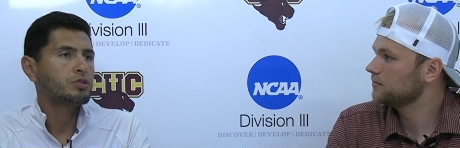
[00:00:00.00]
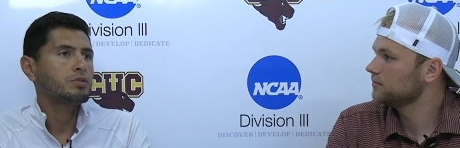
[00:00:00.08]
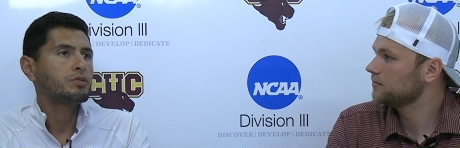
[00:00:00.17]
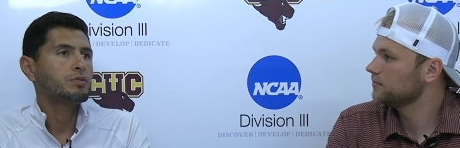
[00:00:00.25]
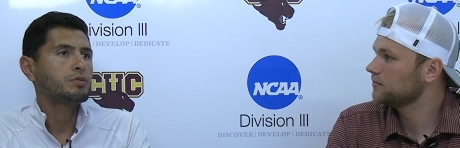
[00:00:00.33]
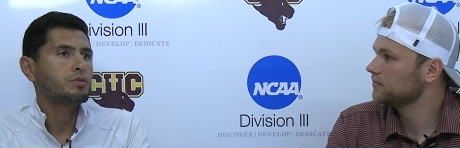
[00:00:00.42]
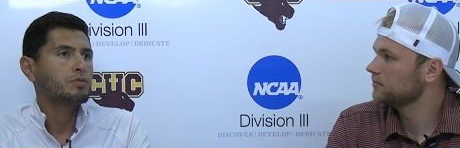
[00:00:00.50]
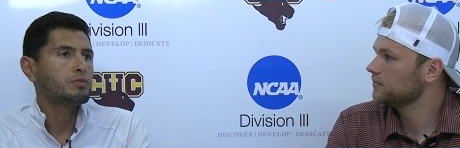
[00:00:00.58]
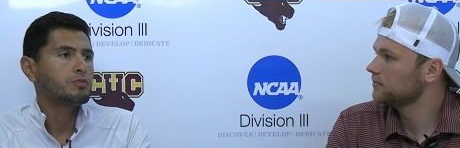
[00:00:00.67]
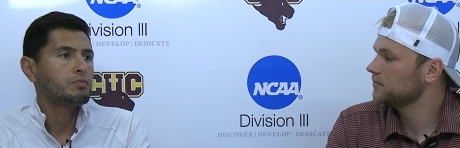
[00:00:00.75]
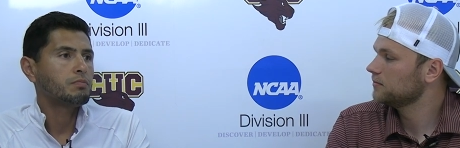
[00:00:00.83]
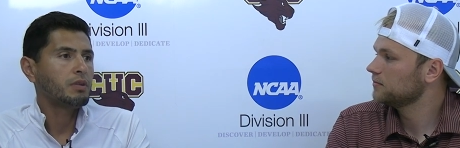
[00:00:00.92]

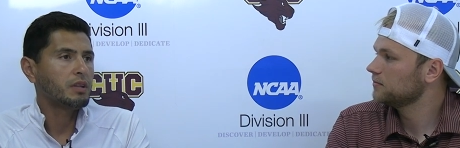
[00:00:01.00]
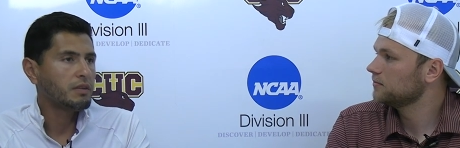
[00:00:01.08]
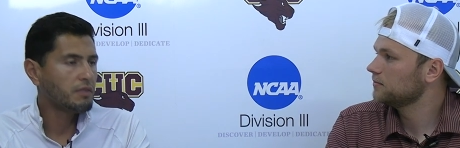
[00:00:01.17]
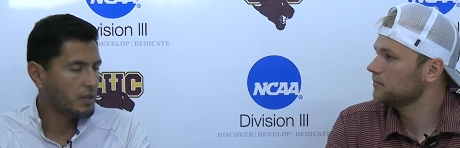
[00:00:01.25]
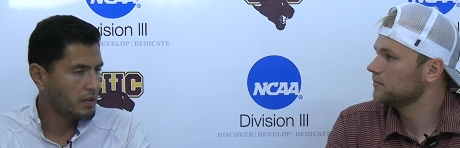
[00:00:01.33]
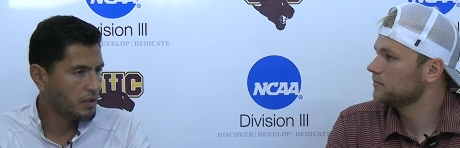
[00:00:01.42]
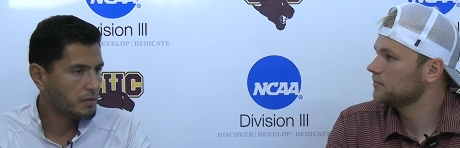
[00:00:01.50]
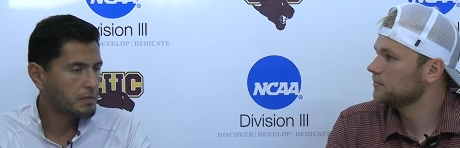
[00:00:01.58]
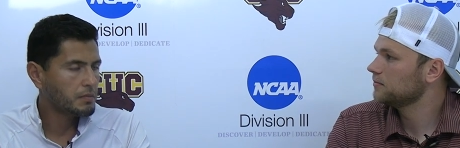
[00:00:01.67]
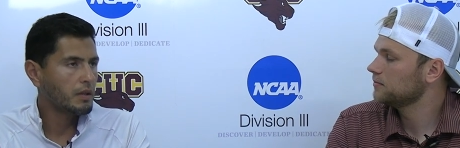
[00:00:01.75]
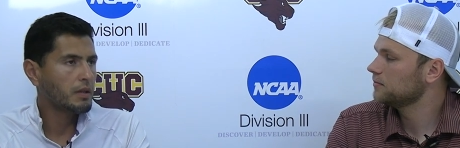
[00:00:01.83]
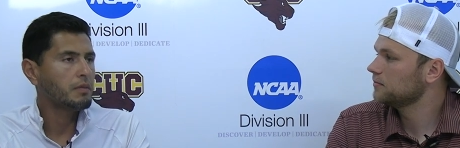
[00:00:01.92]
Speaker 1: to believing in
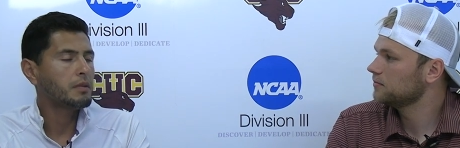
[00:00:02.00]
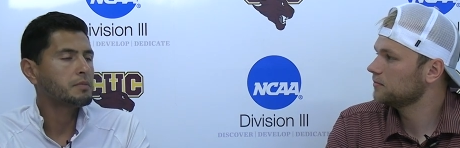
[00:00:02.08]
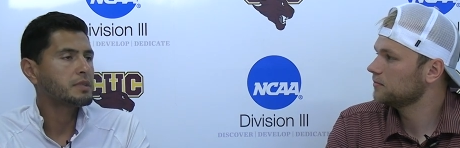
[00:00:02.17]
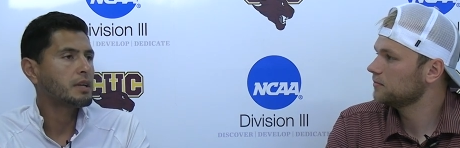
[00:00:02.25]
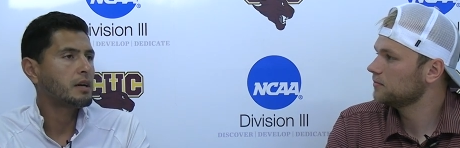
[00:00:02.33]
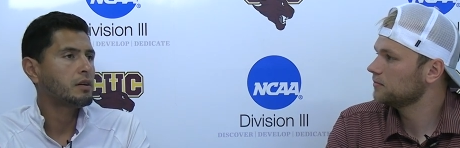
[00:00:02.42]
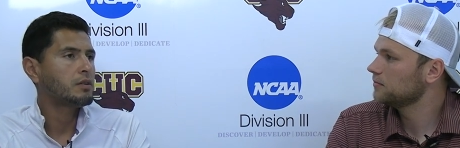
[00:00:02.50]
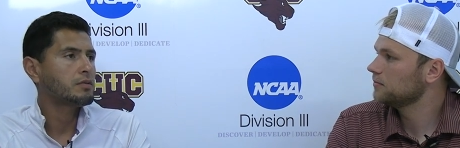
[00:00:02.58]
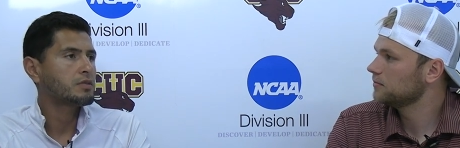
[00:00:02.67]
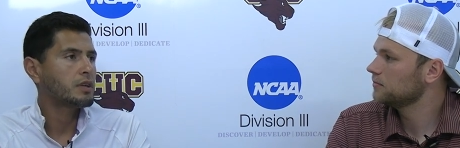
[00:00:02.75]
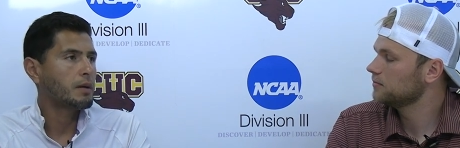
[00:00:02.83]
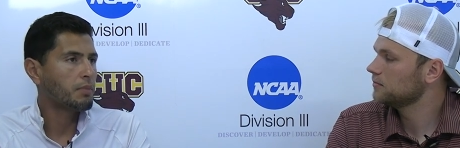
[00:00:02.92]
in
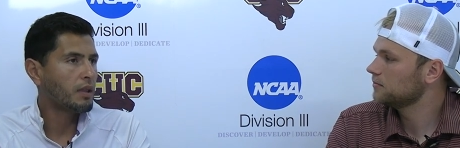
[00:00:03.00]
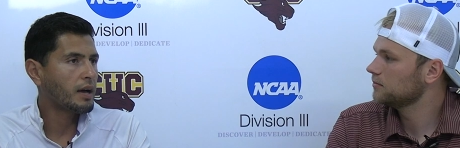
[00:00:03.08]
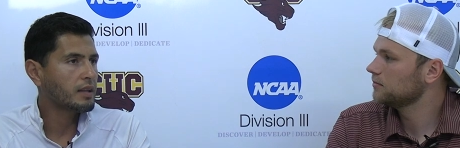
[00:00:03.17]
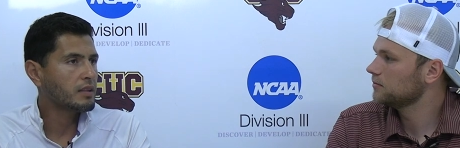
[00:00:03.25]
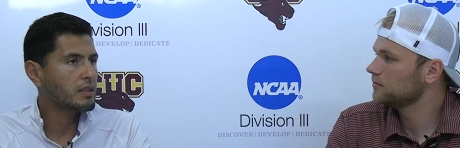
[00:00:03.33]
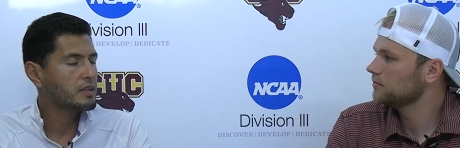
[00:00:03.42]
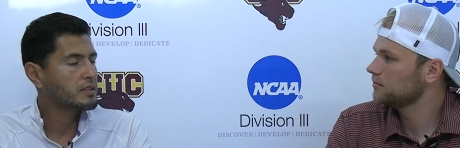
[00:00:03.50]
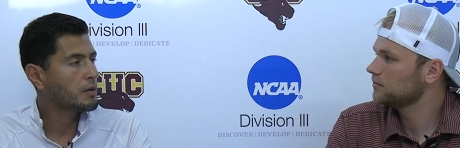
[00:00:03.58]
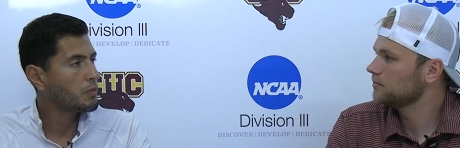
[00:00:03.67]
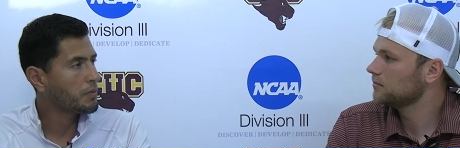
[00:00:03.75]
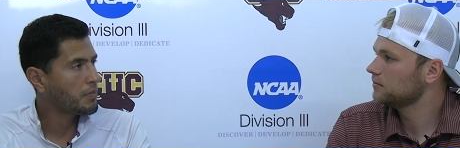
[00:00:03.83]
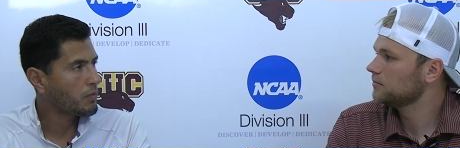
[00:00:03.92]
themselves, applying the things that
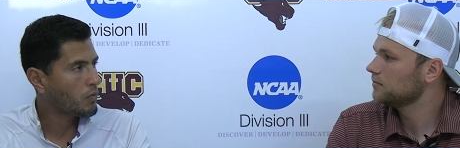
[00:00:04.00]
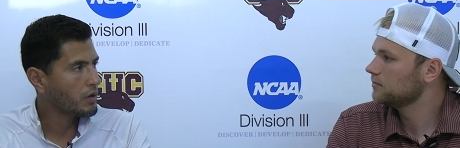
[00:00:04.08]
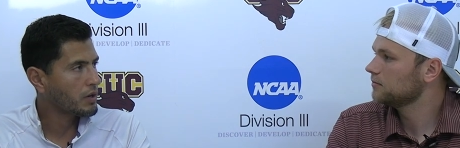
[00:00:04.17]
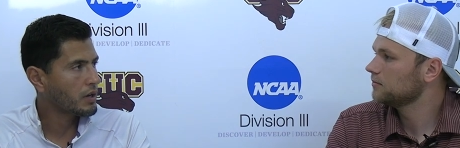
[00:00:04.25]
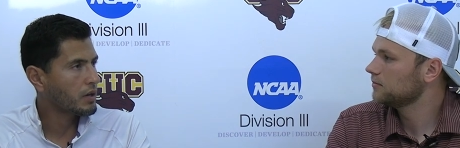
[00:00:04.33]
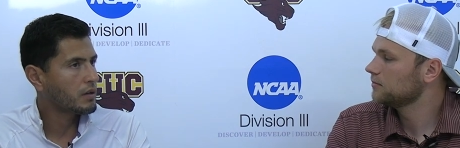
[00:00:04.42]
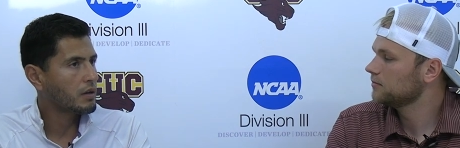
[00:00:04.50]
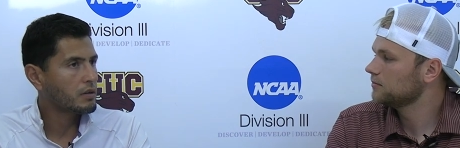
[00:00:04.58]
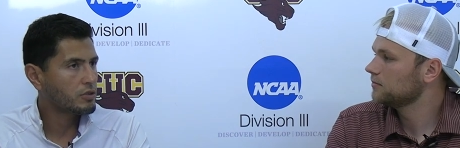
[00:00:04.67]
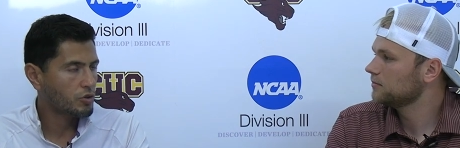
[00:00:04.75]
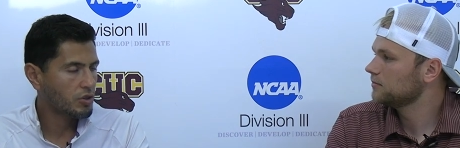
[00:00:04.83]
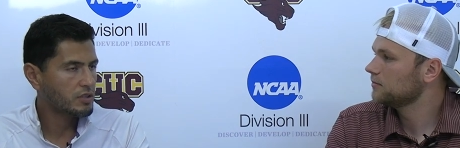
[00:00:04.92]
we've been working on,
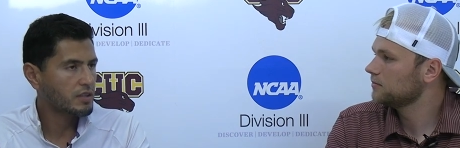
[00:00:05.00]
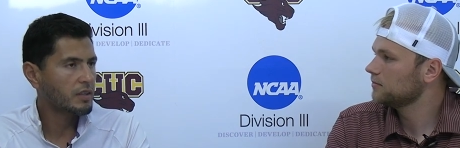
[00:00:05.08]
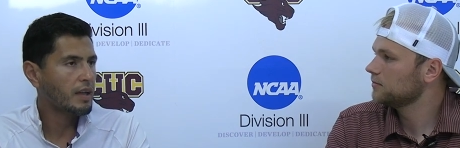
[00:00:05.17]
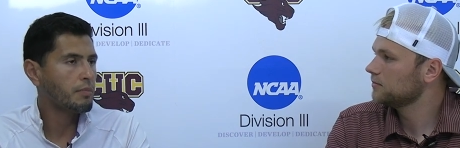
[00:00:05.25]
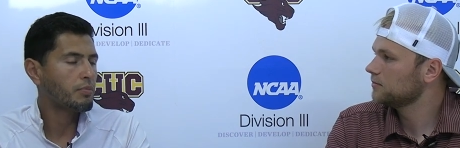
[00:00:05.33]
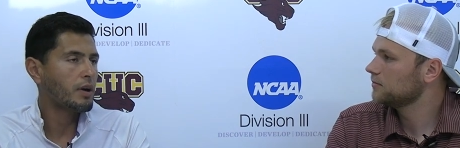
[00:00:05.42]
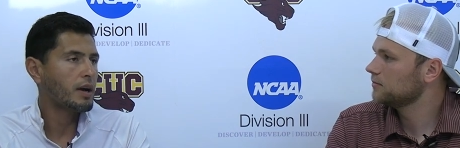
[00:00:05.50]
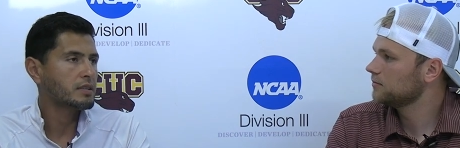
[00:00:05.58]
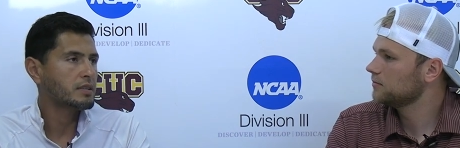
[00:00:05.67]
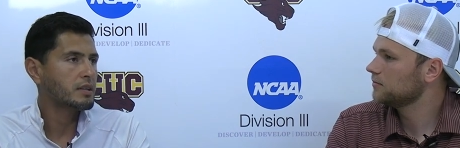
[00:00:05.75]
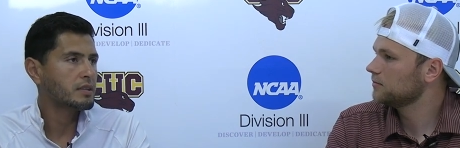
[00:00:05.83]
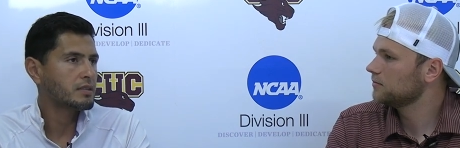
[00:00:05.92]
trusting that
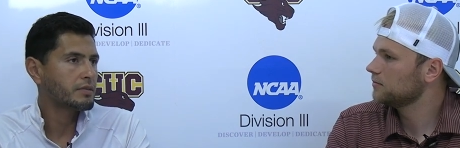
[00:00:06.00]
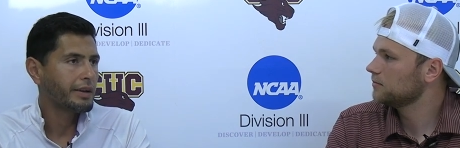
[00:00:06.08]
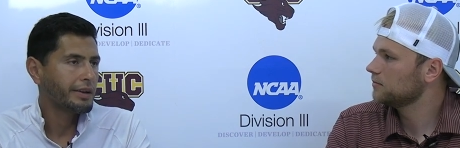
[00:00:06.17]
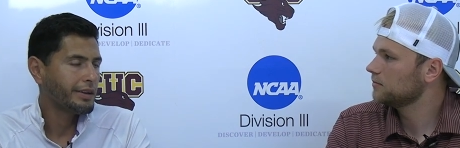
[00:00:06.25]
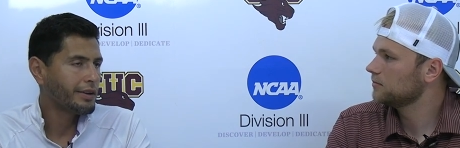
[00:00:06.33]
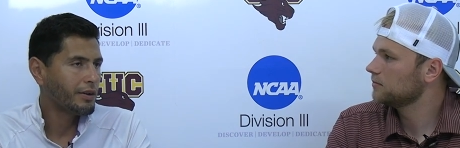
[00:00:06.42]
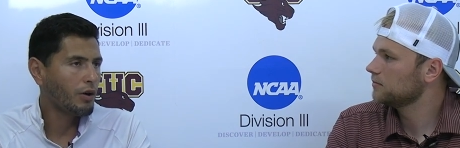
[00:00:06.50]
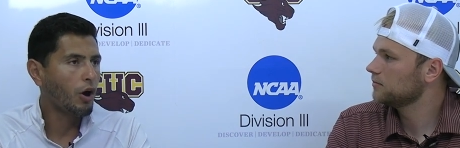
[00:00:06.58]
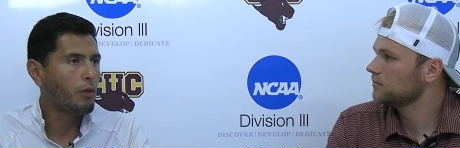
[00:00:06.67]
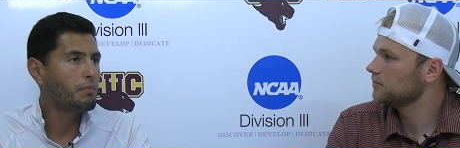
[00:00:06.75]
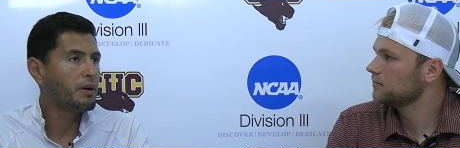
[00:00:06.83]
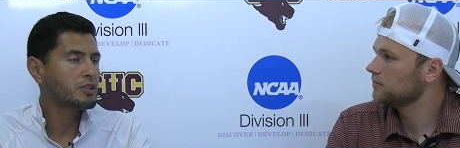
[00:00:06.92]
process. You know,
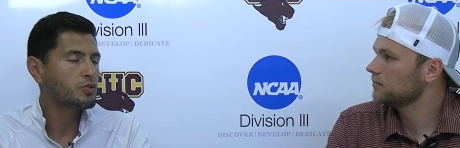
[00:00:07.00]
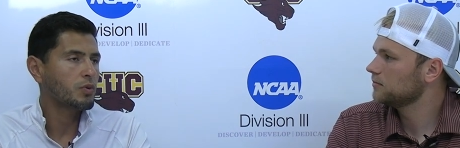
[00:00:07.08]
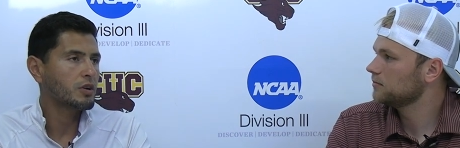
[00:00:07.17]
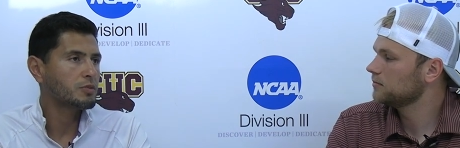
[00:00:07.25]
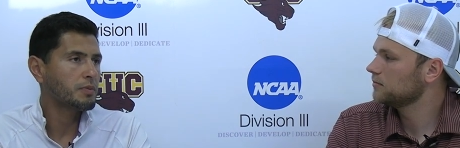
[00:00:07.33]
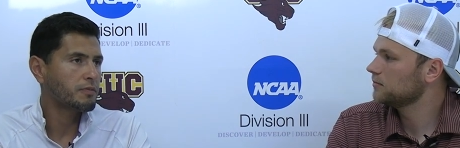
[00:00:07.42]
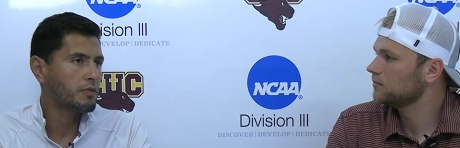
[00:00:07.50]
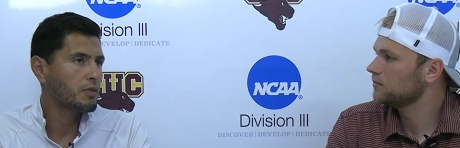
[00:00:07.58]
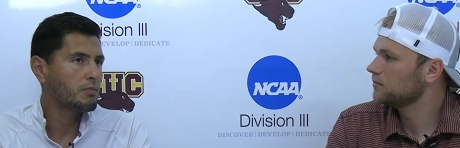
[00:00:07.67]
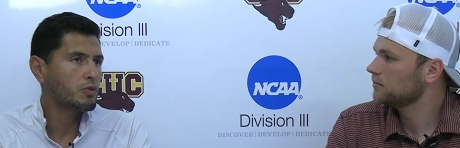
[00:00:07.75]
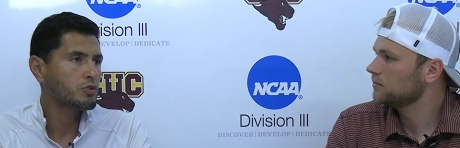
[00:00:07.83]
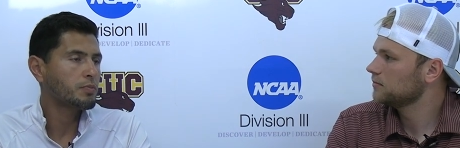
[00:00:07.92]
all buzzwords, but for the
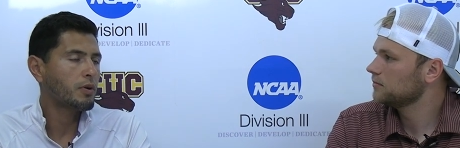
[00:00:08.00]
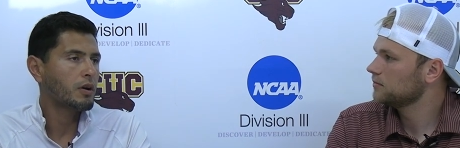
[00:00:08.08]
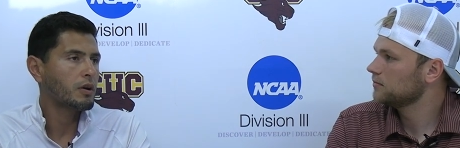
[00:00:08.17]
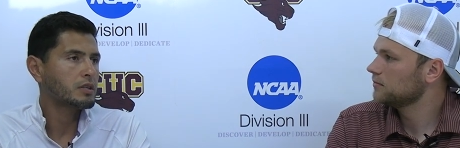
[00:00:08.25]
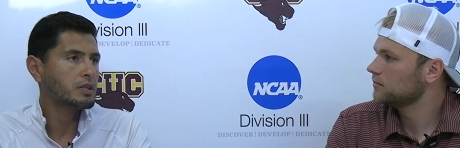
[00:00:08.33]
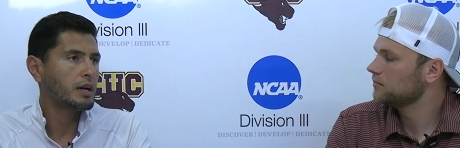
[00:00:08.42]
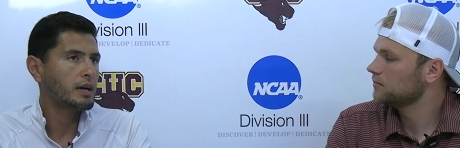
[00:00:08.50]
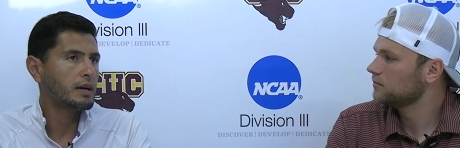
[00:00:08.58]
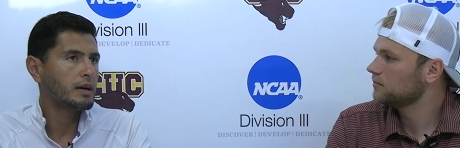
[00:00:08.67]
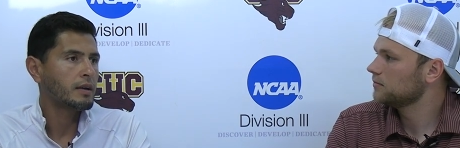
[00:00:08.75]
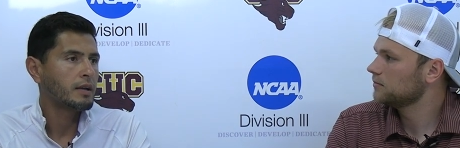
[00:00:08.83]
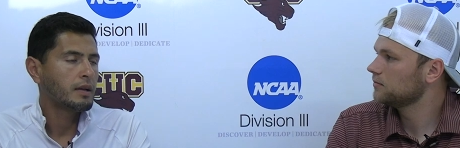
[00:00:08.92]
most part,
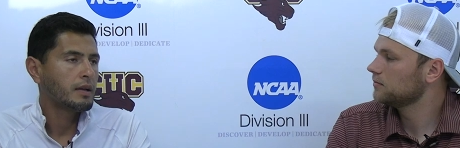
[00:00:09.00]
uh,